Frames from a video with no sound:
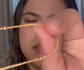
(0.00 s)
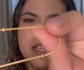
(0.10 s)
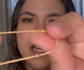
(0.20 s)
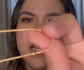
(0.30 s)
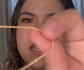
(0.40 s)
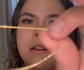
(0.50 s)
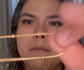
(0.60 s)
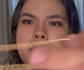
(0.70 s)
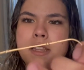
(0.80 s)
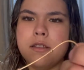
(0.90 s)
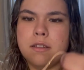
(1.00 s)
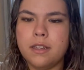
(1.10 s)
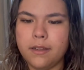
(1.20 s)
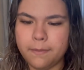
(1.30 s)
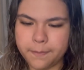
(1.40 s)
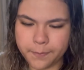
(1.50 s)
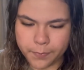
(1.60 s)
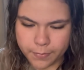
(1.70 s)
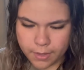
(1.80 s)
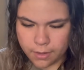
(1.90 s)
thing and then beads on it.
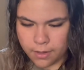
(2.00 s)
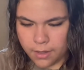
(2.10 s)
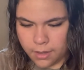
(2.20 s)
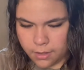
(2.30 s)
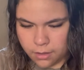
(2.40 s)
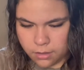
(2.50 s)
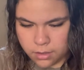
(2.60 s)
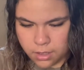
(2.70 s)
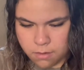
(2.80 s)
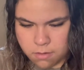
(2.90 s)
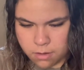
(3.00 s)
It looks cute on